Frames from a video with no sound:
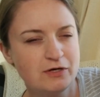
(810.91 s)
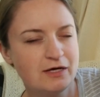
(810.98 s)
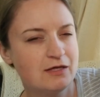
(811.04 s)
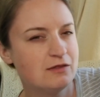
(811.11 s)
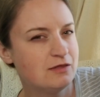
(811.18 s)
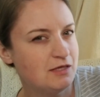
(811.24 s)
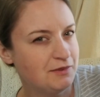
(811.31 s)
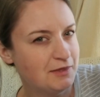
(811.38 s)
I
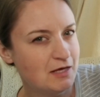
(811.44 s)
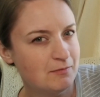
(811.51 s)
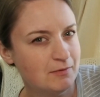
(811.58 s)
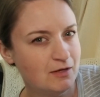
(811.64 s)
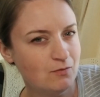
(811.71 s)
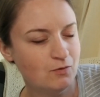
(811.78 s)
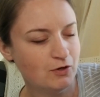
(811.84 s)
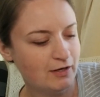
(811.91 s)
think that
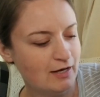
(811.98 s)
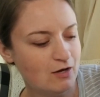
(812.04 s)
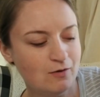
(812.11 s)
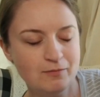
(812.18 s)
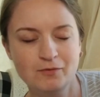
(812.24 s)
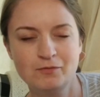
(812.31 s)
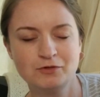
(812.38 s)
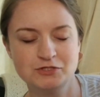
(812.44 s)
might work out,
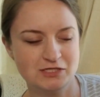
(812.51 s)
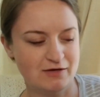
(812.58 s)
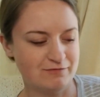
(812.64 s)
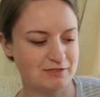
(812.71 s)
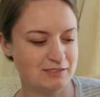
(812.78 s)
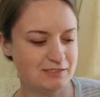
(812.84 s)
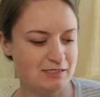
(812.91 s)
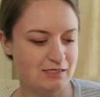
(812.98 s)
but we'll just have
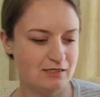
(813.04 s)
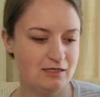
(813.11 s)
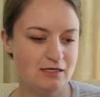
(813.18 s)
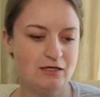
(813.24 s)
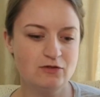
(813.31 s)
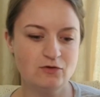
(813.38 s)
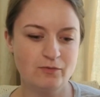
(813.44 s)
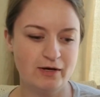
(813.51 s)
to see.
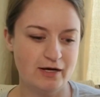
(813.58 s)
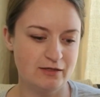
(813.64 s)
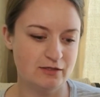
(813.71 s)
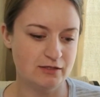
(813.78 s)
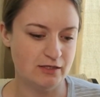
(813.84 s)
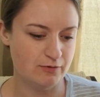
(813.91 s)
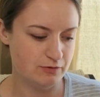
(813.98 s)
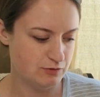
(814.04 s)
Either way, I thought
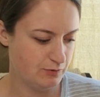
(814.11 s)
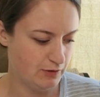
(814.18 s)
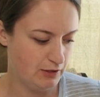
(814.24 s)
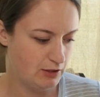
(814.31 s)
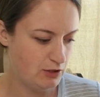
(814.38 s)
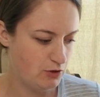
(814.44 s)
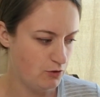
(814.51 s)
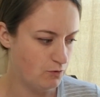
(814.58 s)
that was really
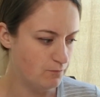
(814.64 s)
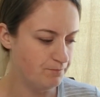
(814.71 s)
cute,